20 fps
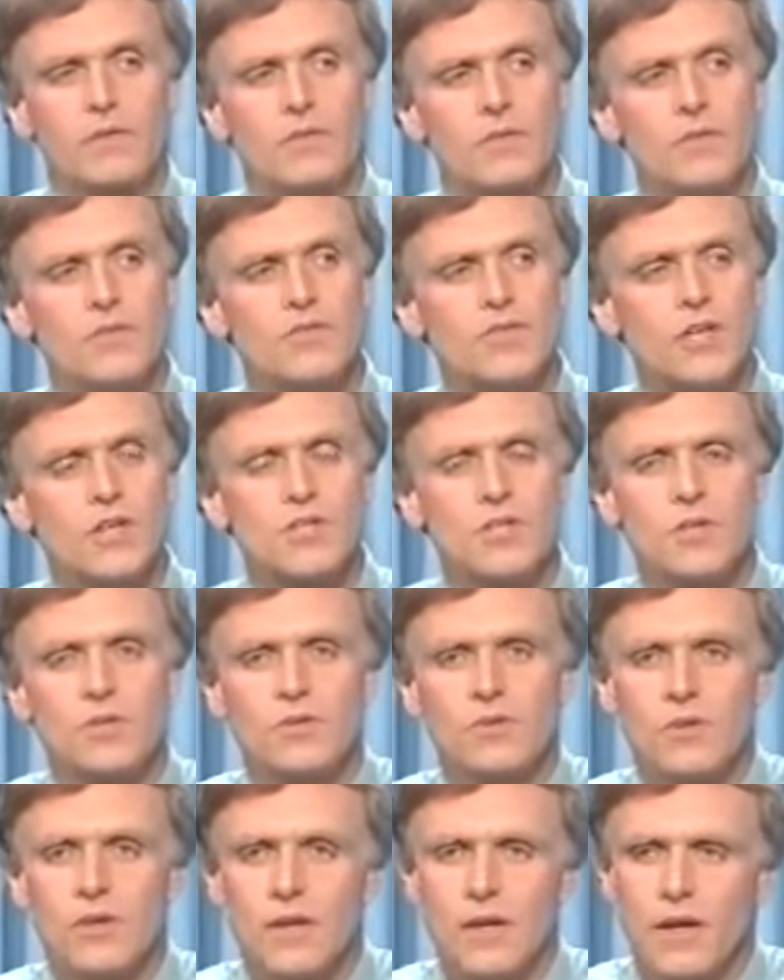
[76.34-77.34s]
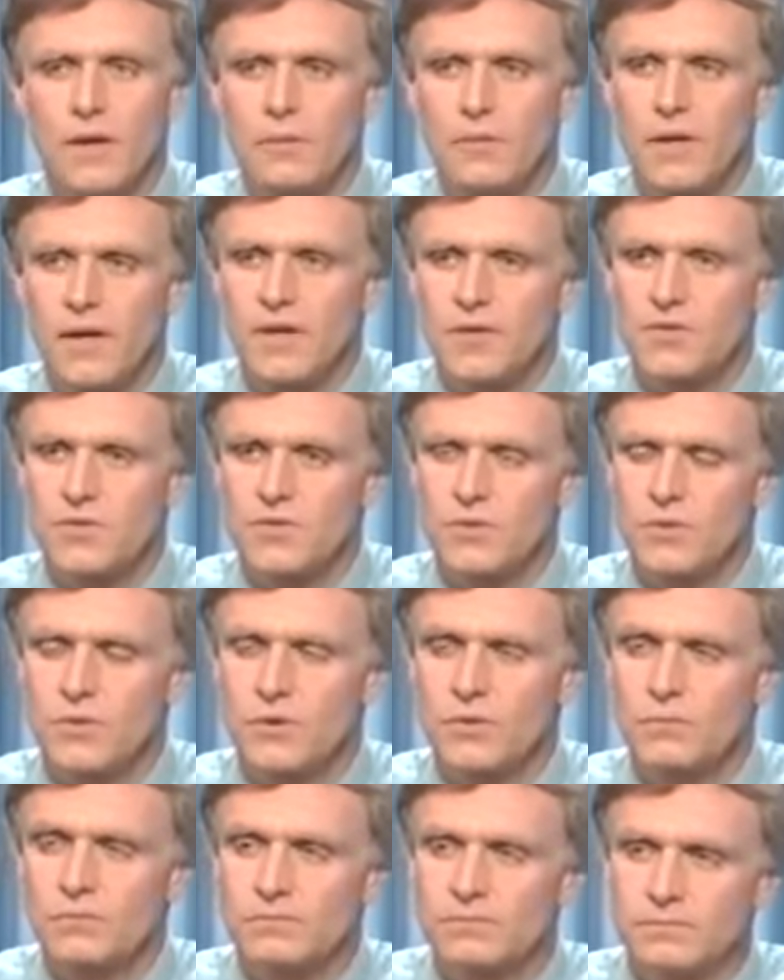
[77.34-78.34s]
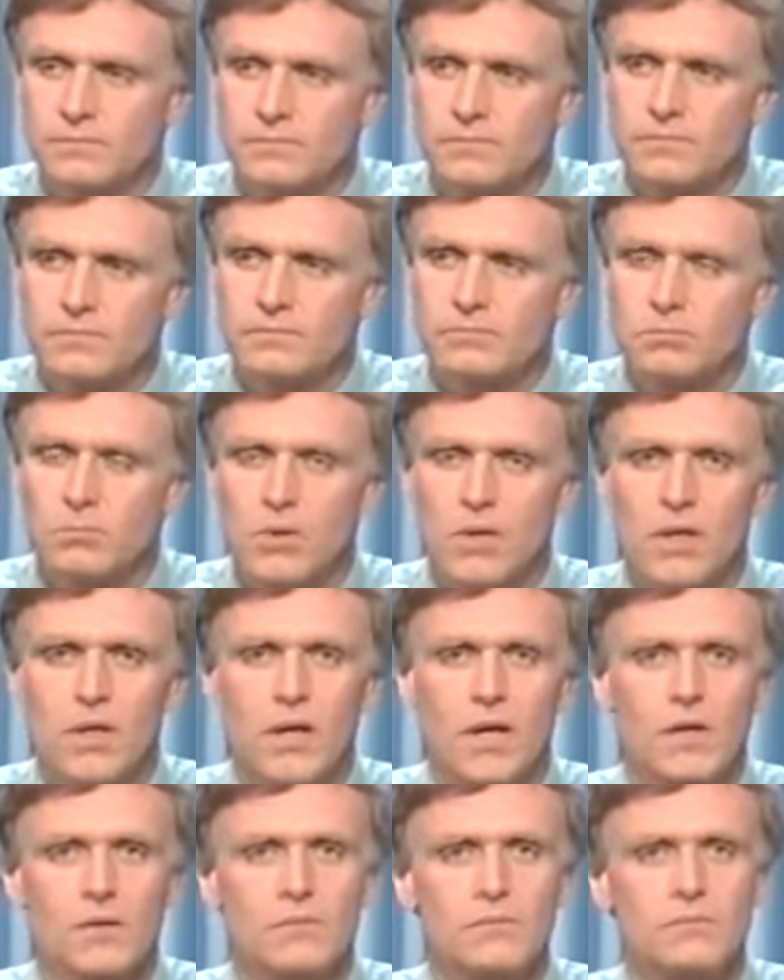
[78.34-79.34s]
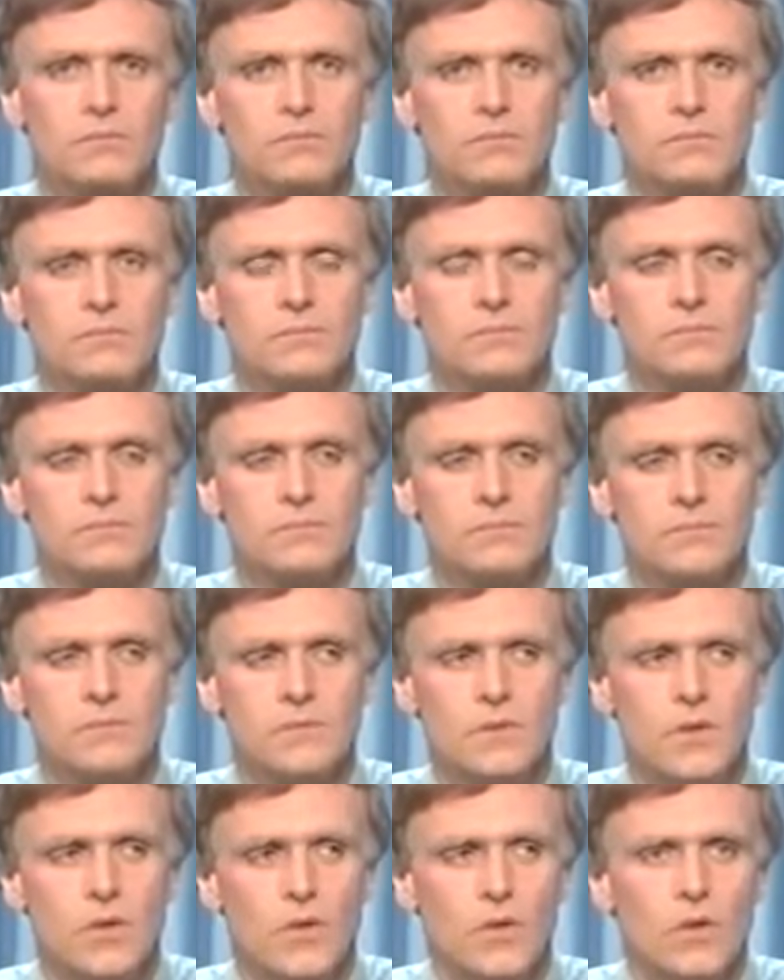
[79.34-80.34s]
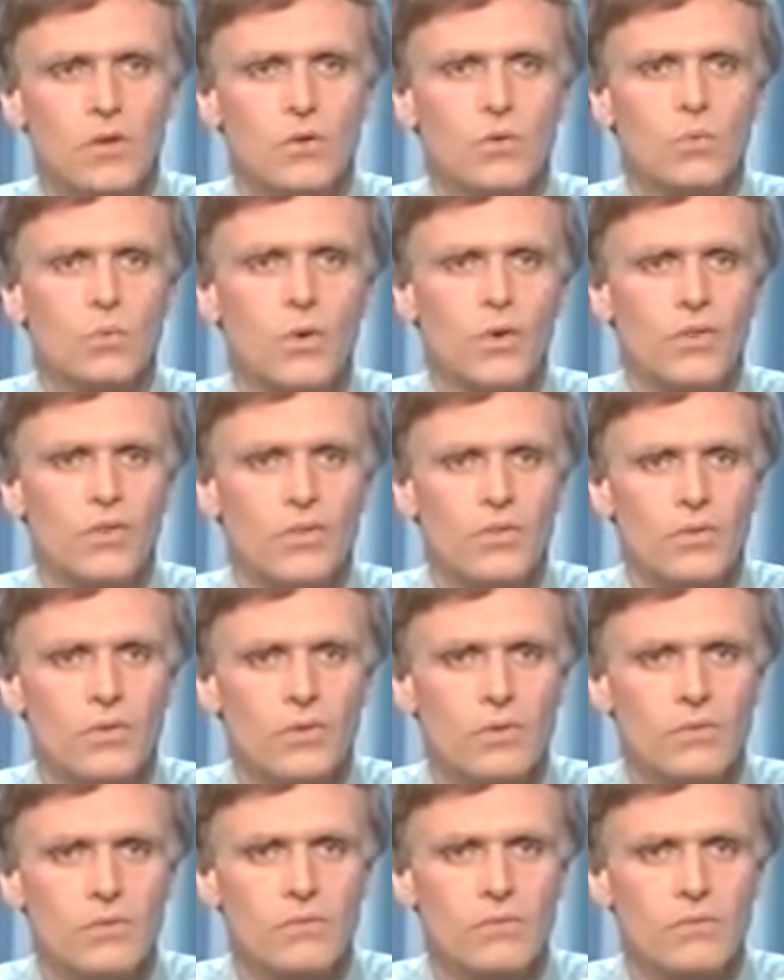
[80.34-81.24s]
This session today I would like to begin with